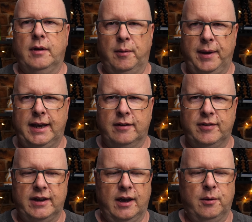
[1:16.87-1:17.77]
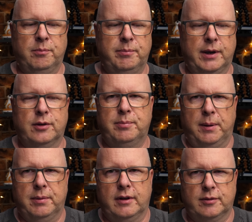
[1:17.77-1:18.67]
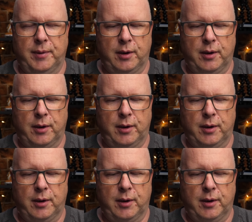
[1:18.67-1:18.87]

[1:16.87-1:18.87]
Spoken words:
I'm making a video because people ask me